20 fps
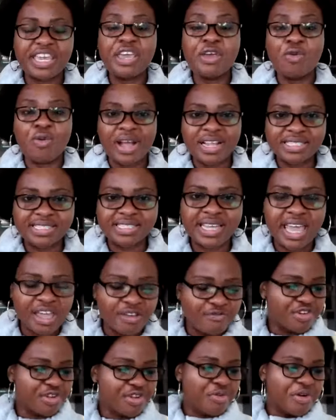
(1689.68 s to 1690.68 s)
He wants
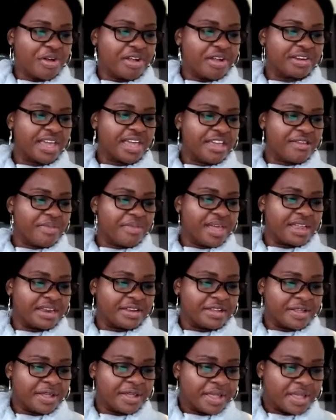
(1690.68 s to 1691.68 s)
everyone. Amen.